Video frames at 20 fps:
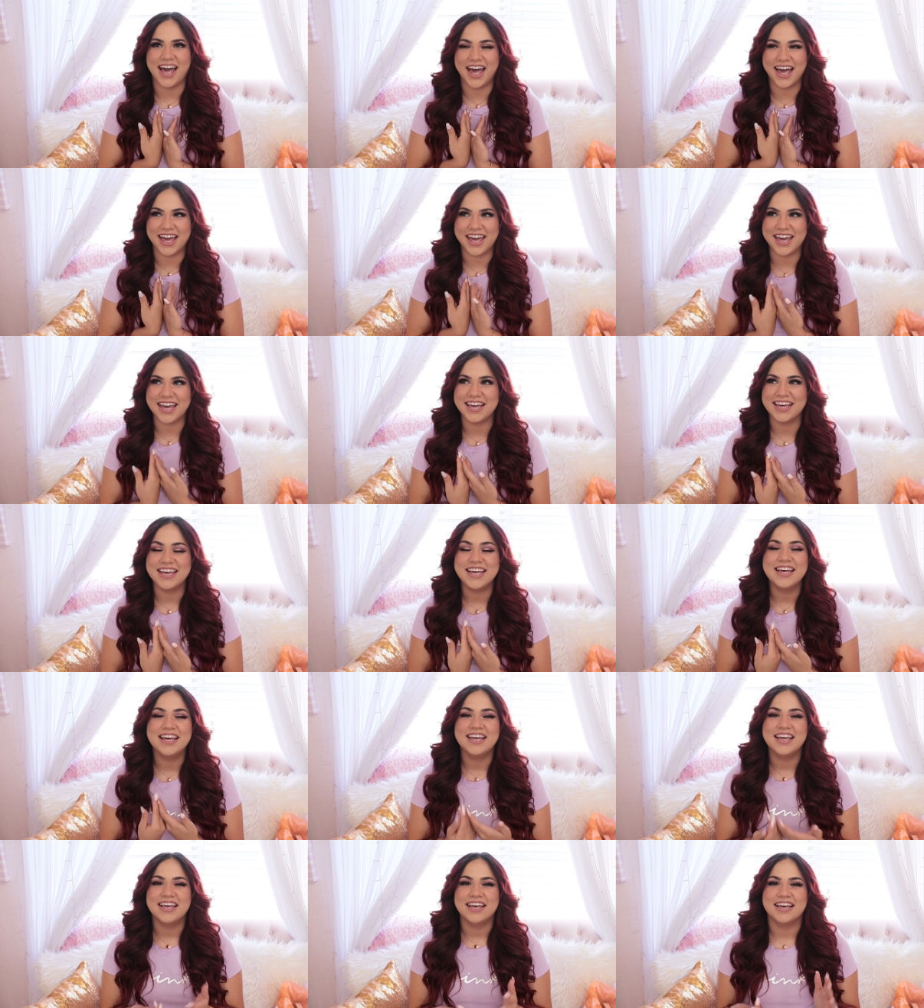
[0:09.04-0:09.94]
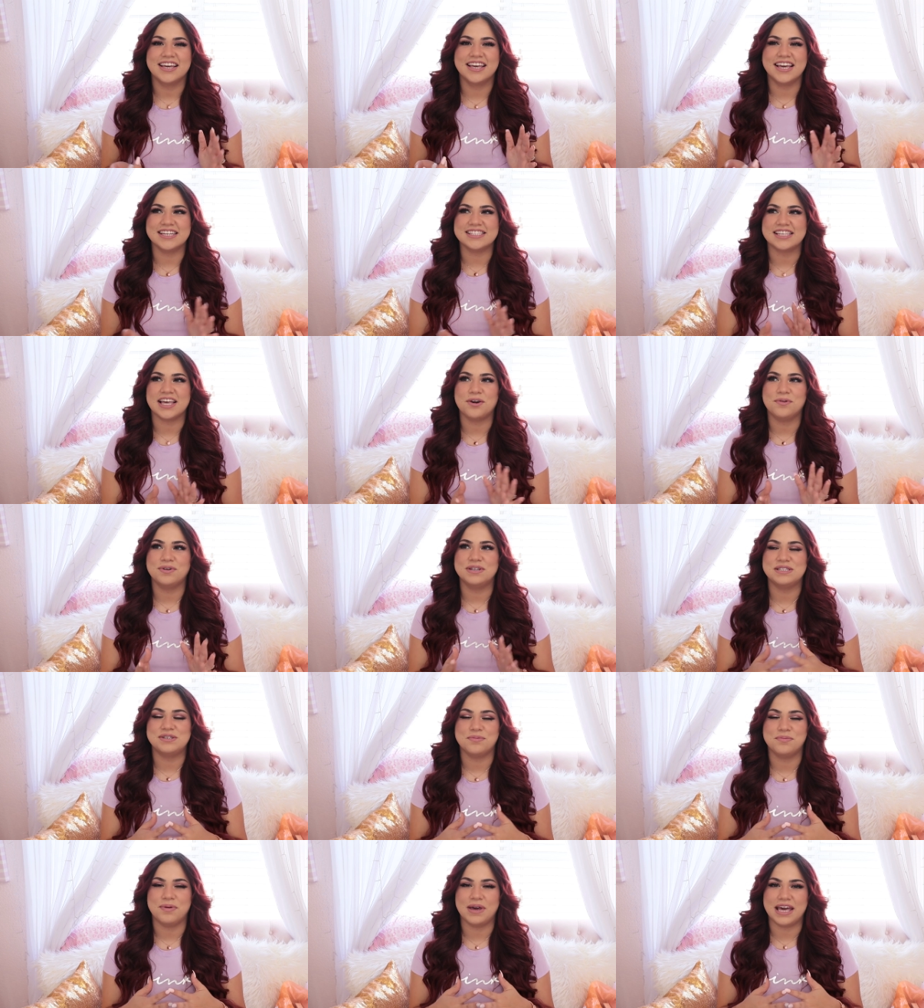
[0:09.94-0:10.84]
I guess I
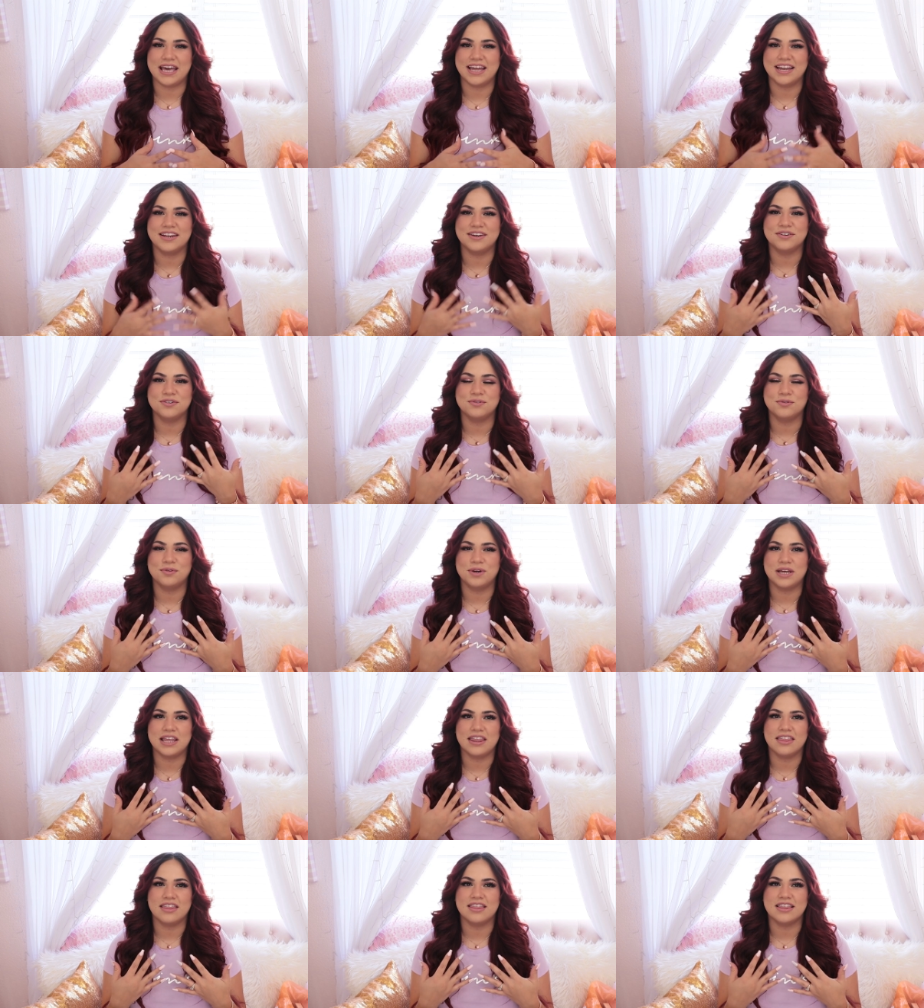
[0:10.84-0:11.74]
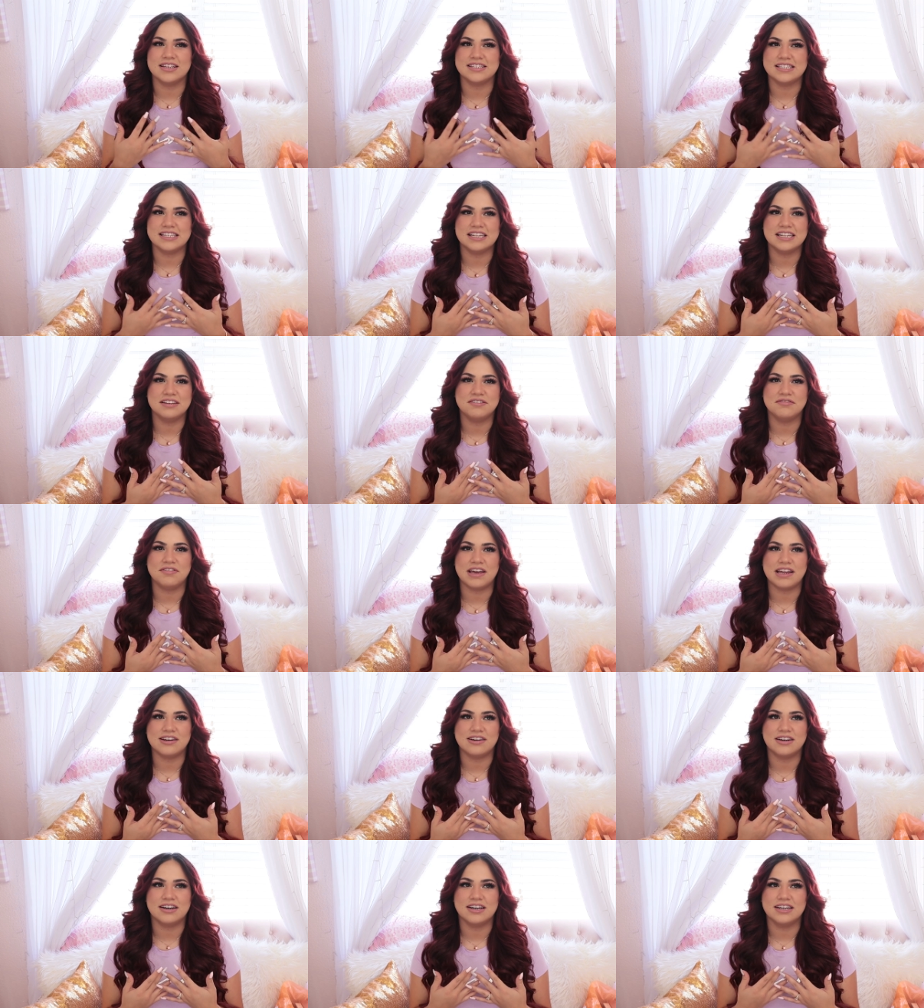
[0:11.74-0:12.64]
went to bed with the ceiling
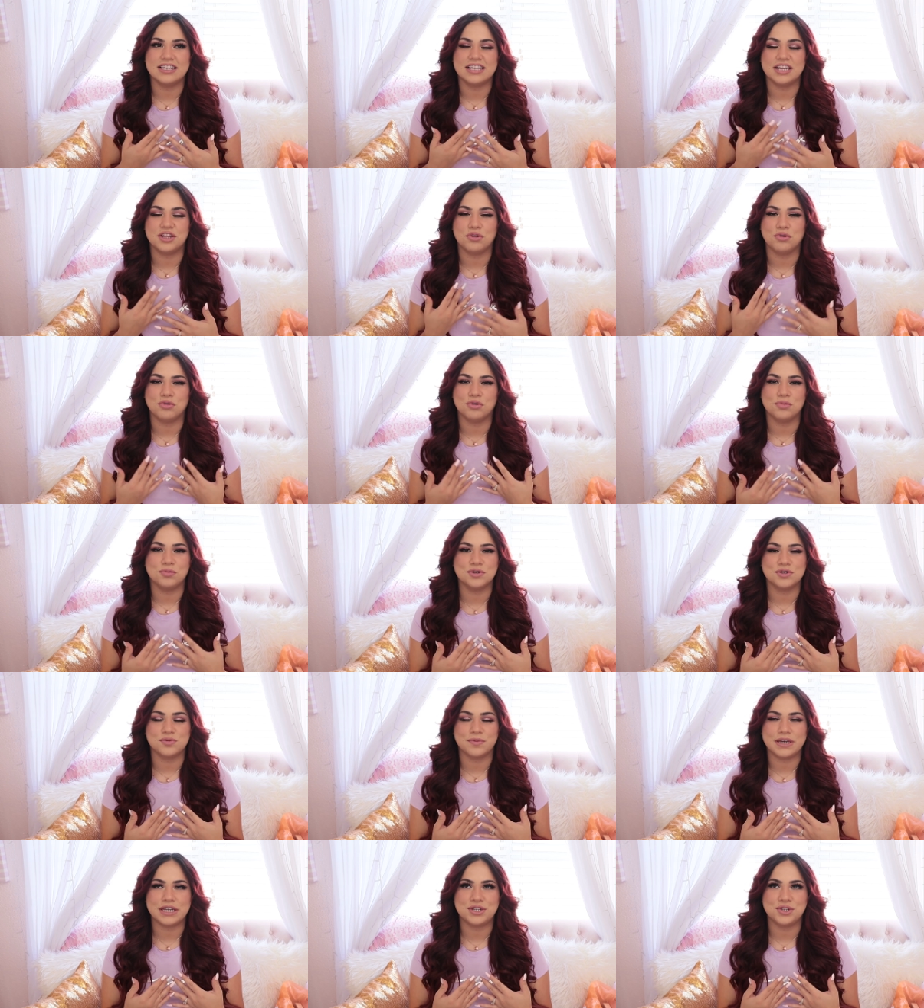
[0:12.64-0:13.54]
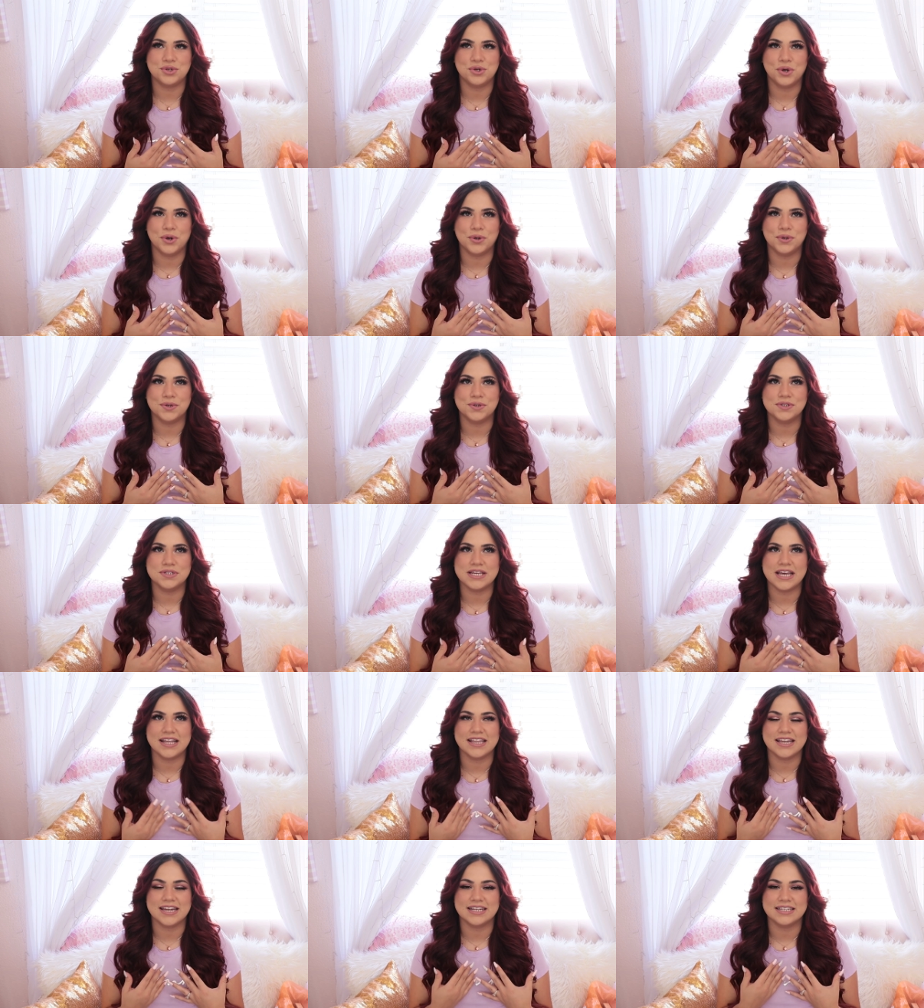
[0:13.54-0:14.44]
fan on and the room was way too cold
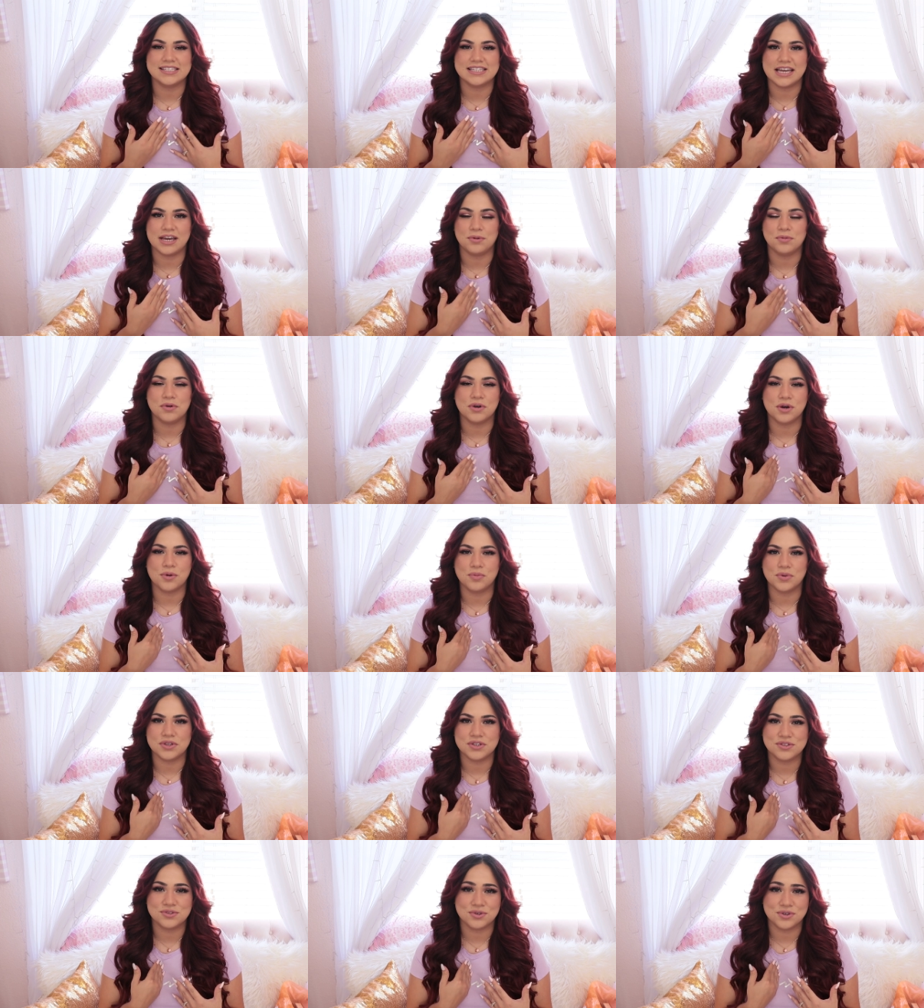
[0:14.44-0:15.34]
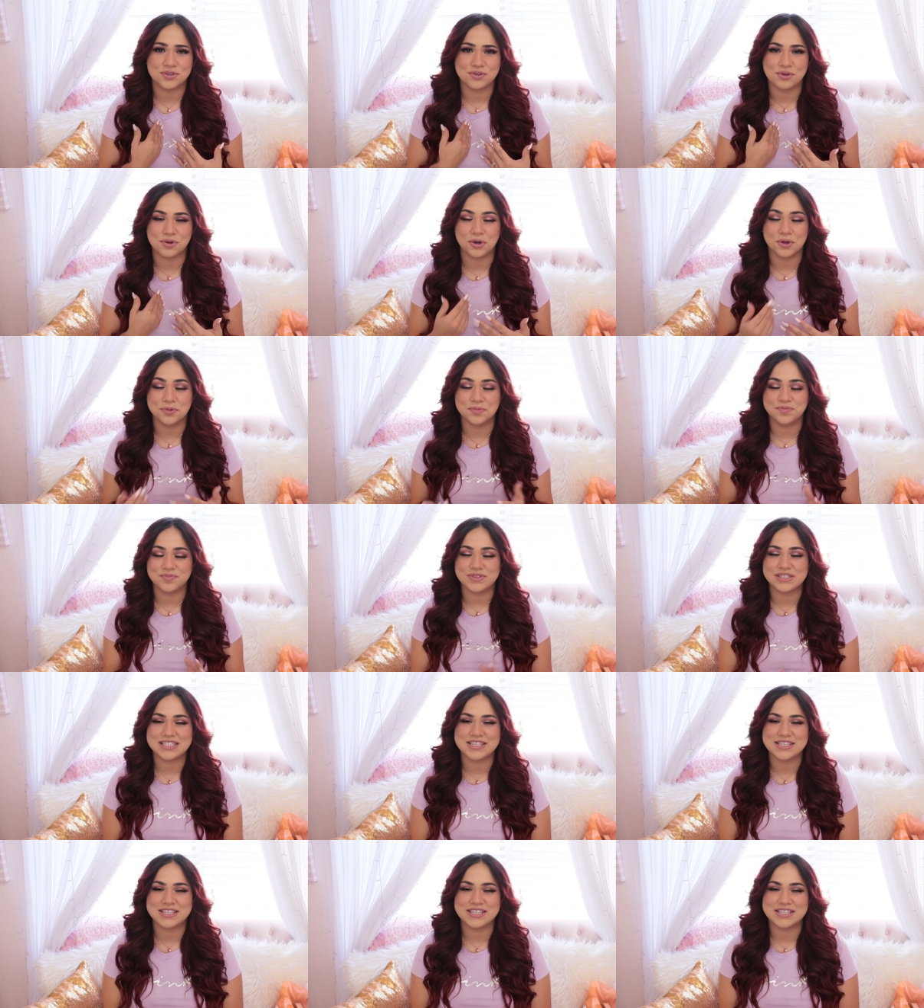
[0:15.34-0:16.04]
and the next day I woke up with a sore throat.